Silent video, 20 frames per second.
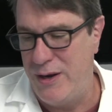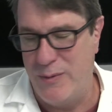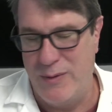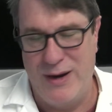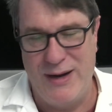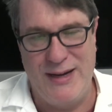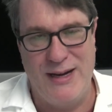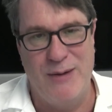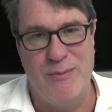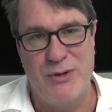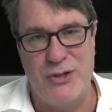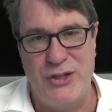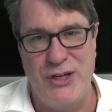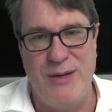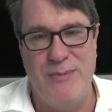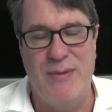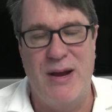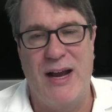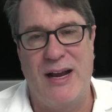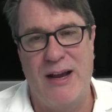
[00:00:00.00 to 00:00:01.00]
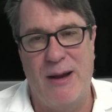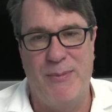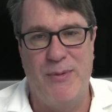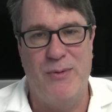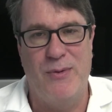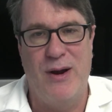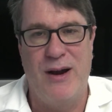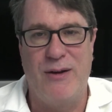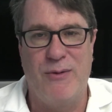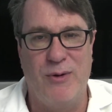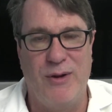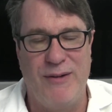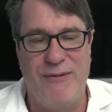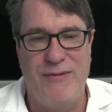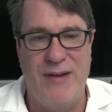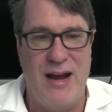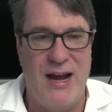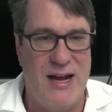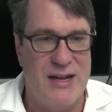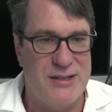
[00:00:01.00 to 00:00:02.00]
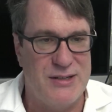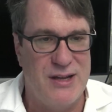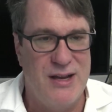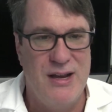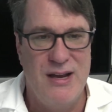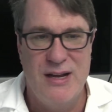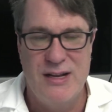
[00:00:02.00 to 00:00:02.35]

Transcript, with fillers: You want to get a machine back up and running really fast.